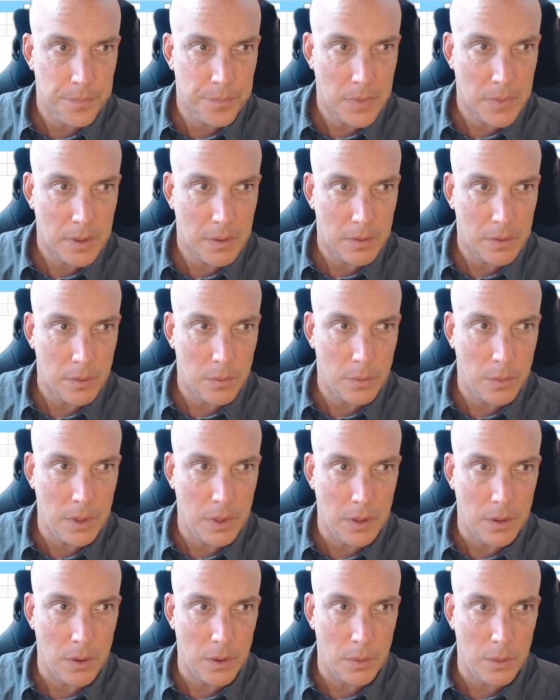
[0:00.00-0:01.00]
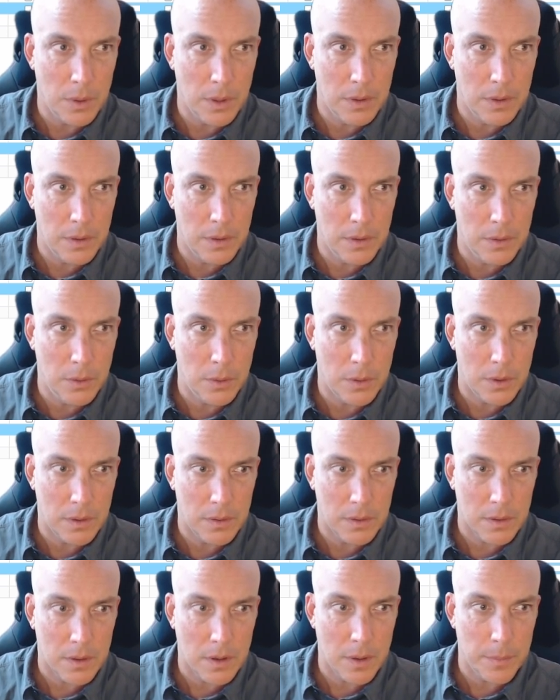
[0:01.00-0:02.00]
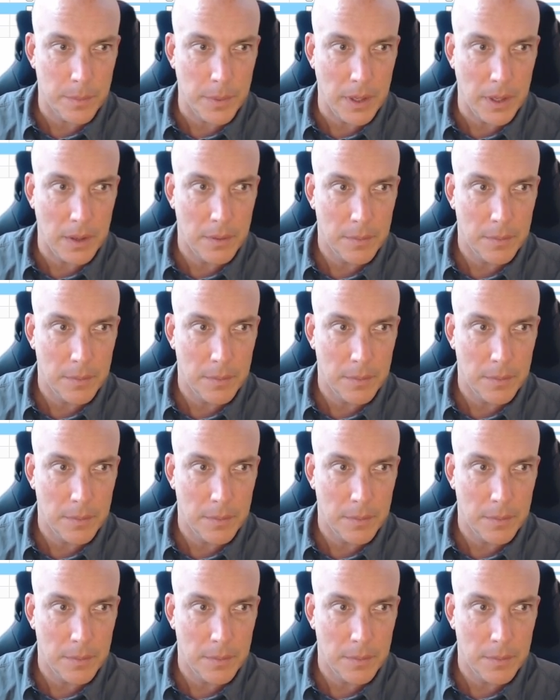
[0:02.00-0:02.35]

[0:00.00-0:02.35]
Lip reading: So when you go into Dukascopy